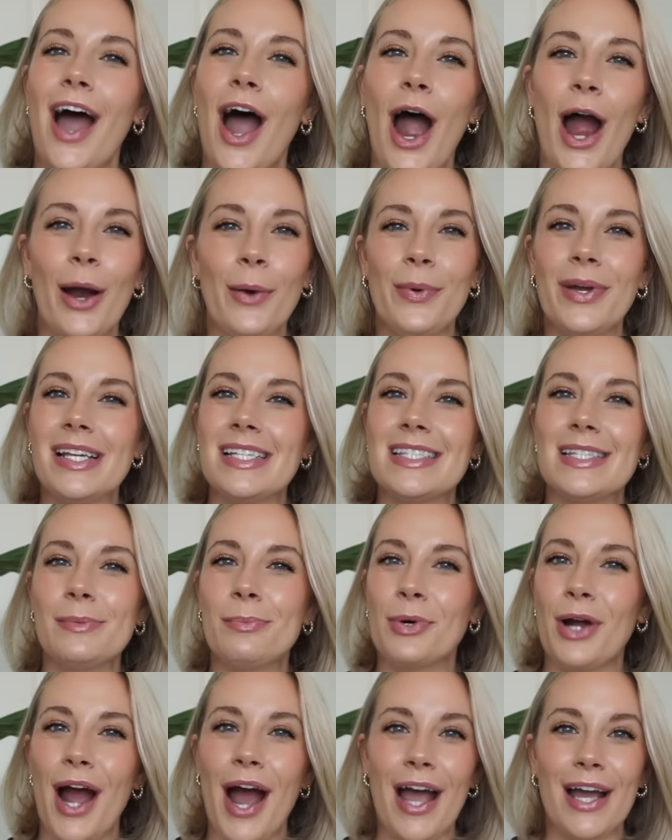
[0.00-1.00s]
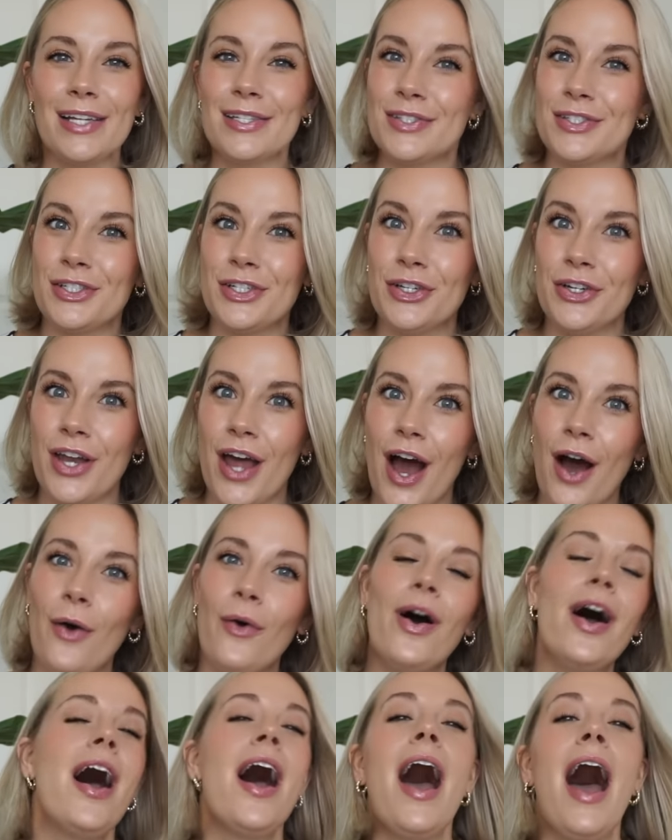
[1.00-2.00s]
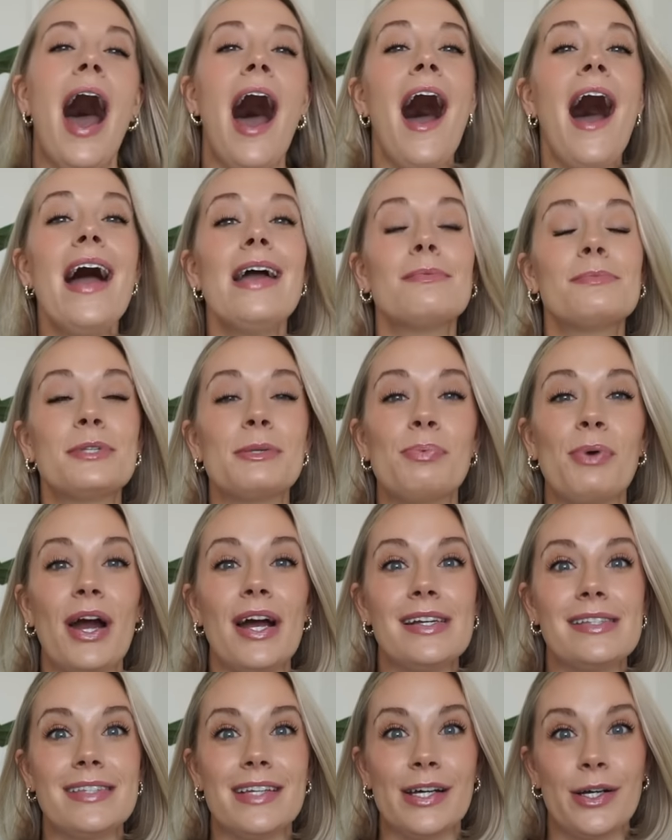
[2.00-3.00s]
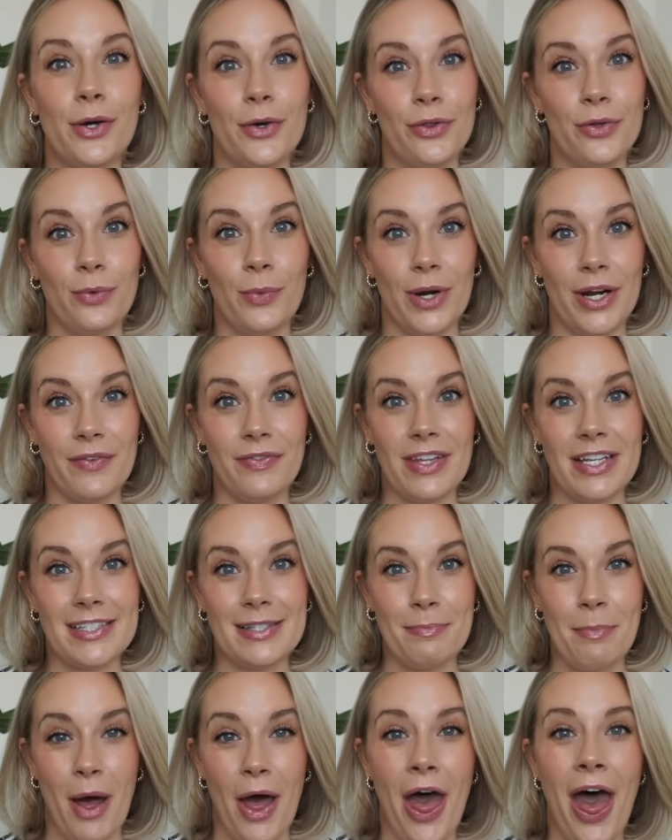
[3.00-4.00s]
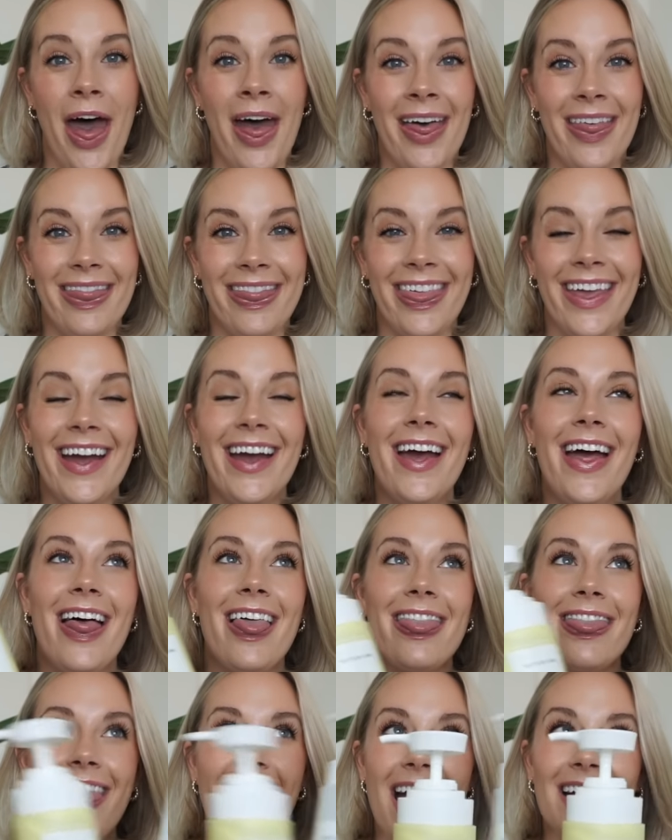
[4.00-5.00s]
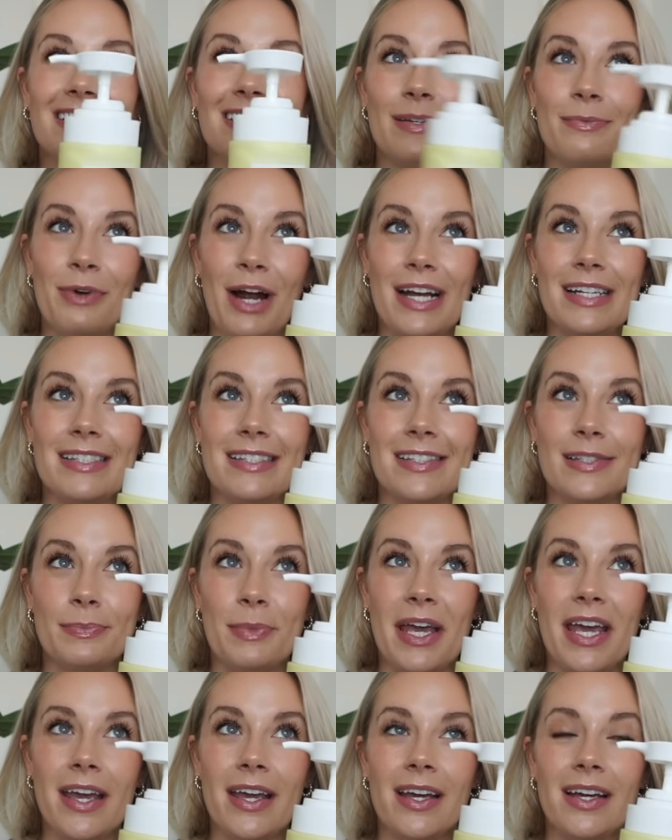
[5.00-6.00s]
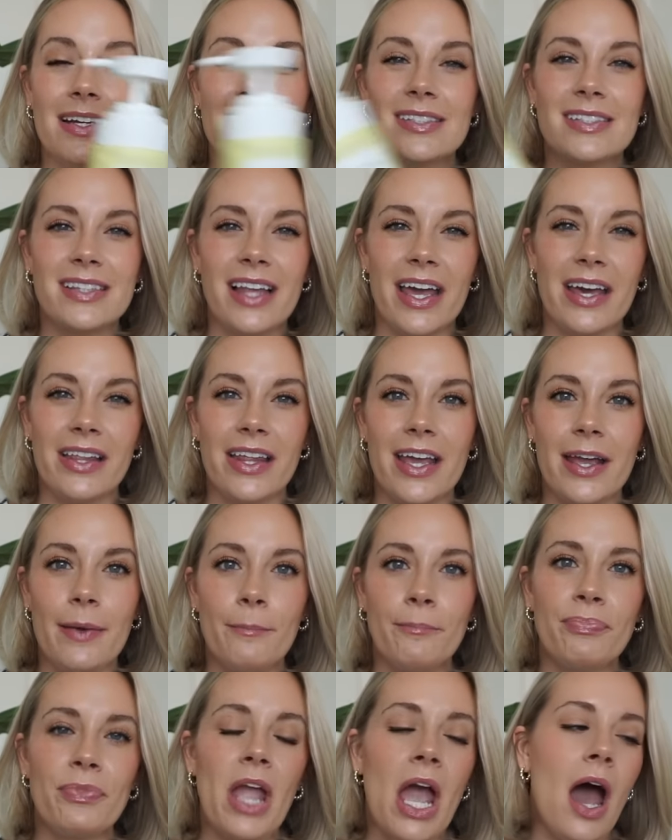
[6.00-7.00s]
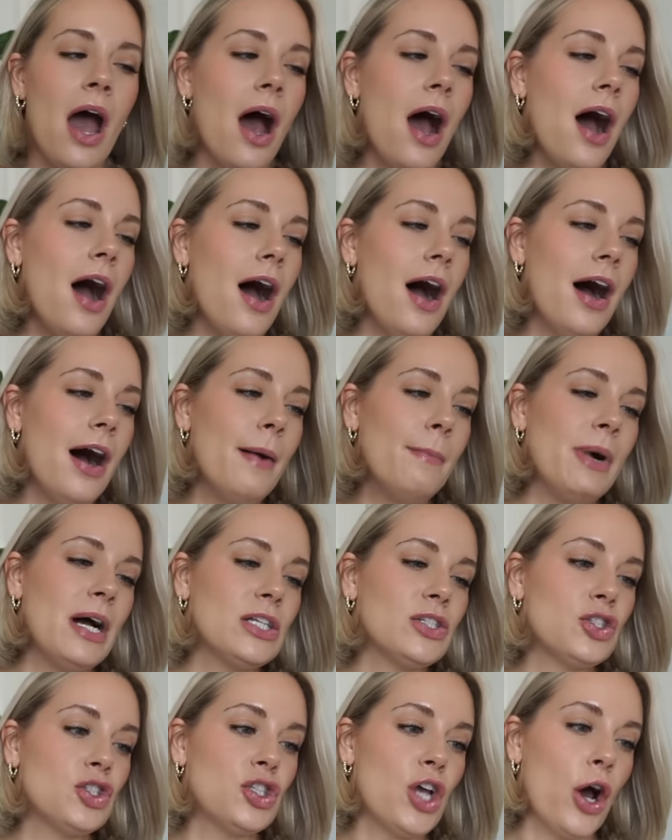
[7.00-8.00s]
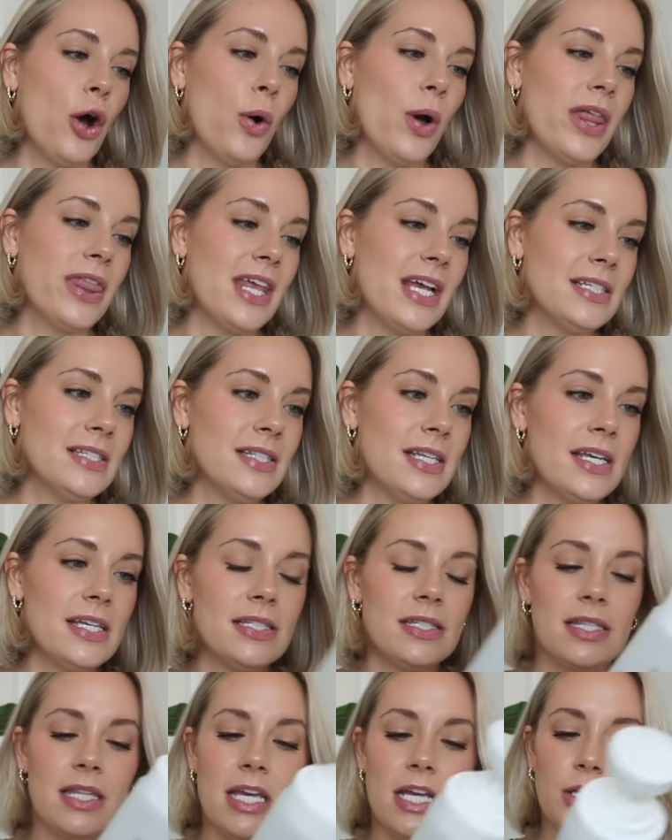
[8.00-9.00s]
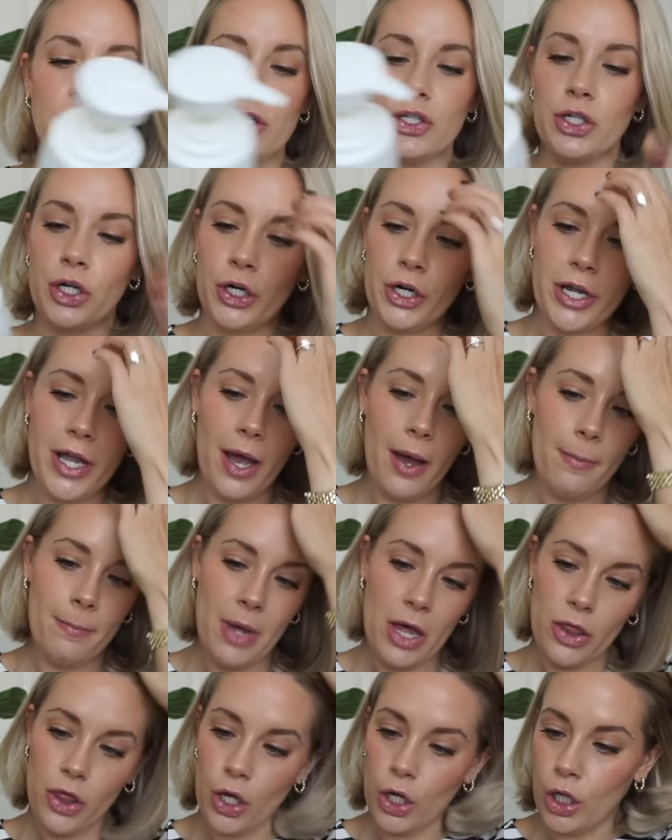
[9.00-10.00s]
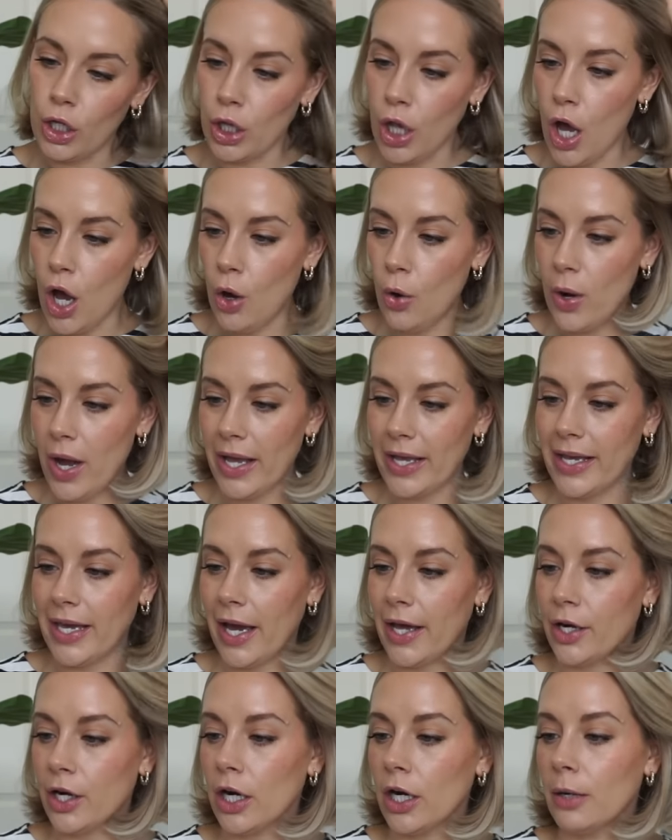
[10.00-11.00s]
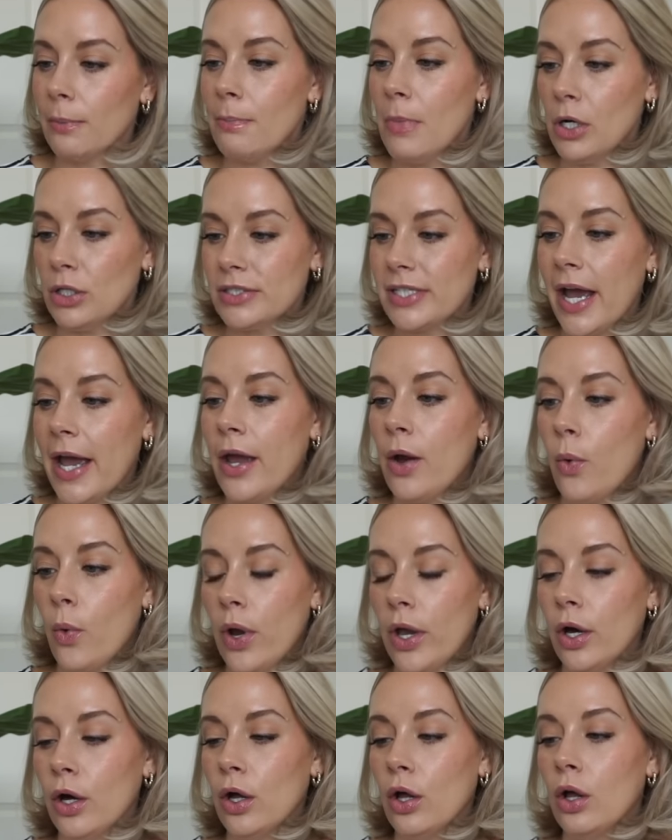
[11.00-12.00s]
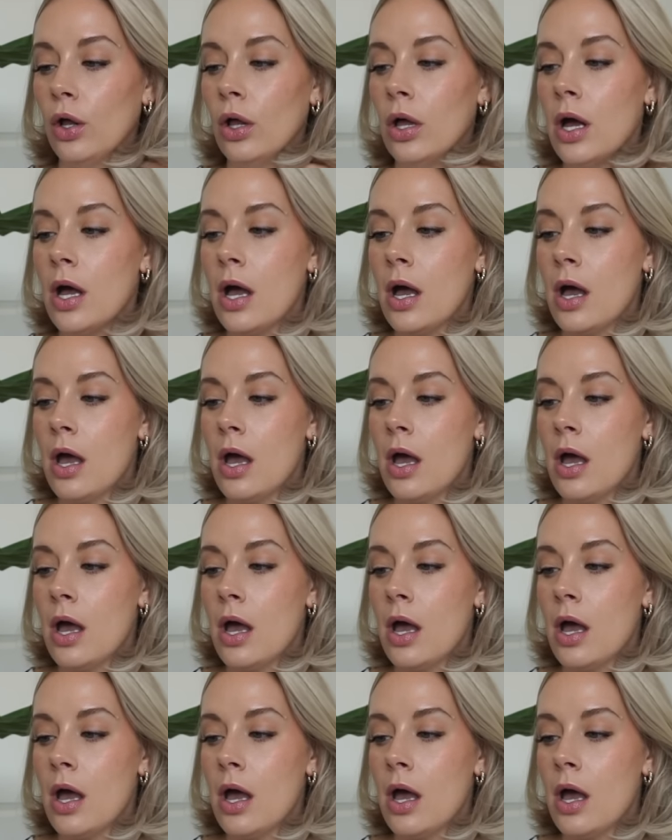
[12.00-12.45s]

Are we surprised? No. I'm surprised that I go through one of these a month. that surprises me slightly. Um, so this is the Naturium The Glow Getter Multi-Oil